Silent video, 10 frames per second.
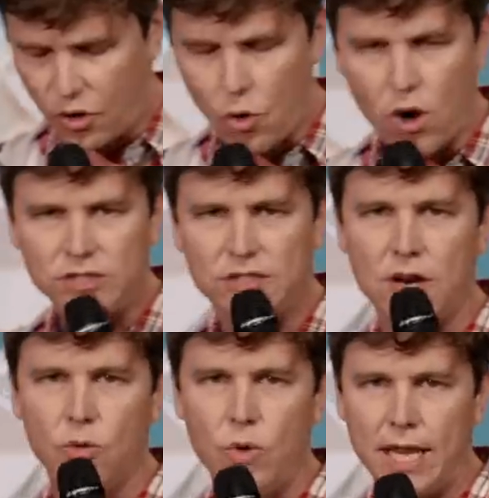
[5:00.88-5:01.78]
of course
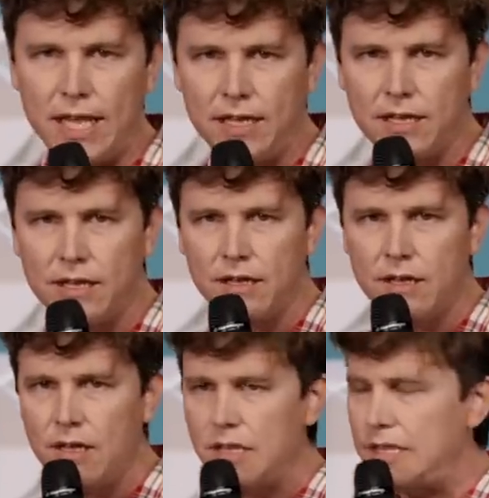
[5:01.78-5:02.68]
they're winning.
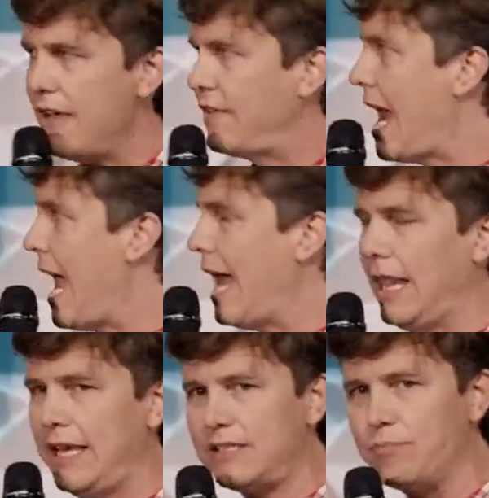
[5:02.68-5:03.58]
They've got
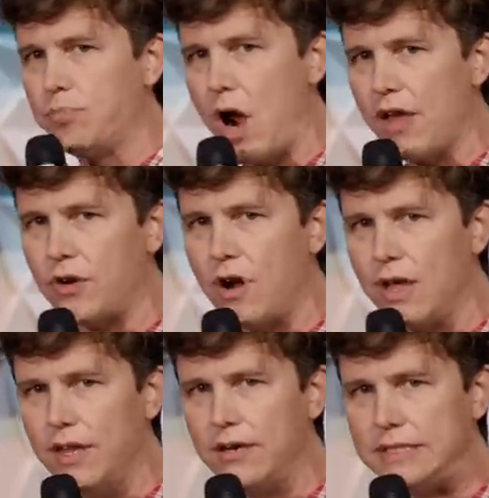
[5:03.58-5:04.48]
Elliot's brother
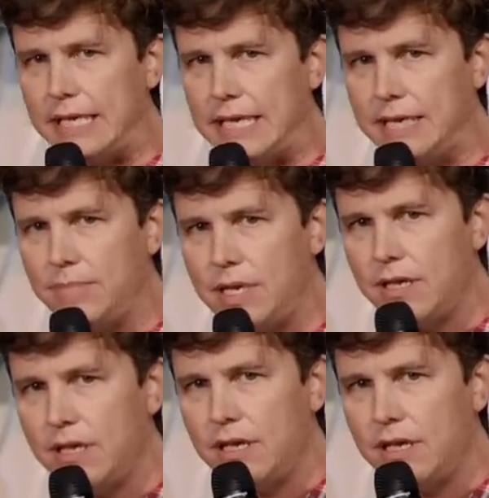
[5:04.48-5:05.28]
on their team.